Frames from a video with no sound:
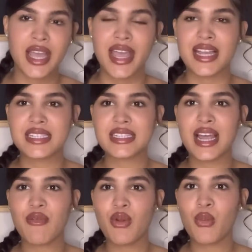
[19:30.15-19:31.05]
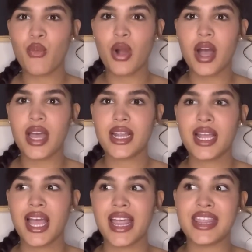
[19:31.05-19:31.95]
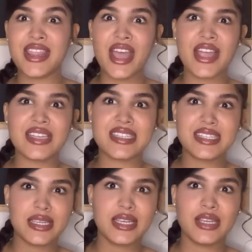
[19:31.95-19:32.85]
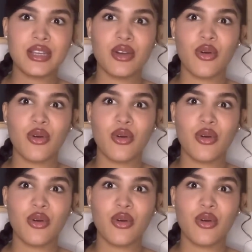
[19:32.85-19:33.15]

It's never what they see